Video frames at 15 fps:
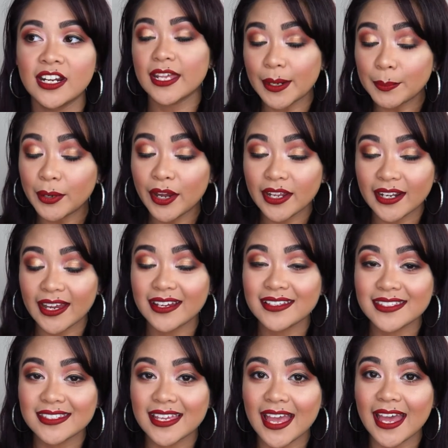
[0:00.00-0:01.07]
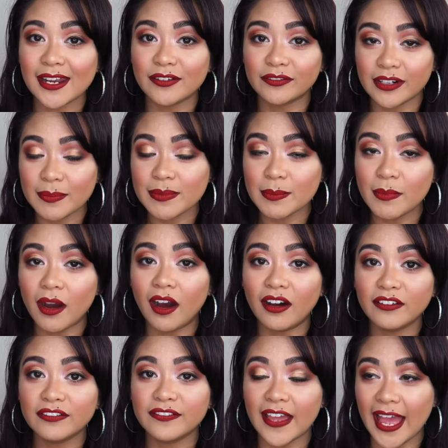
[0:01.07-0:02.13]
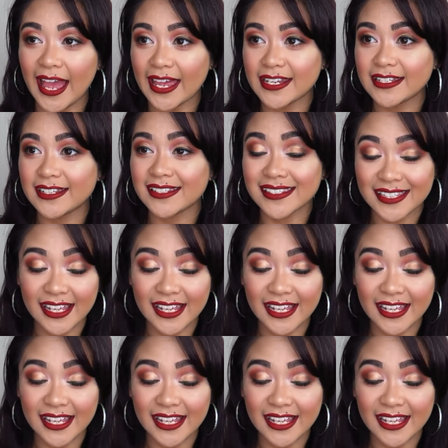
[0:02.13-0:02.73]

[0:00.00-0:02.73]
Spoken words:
their products and rip them off and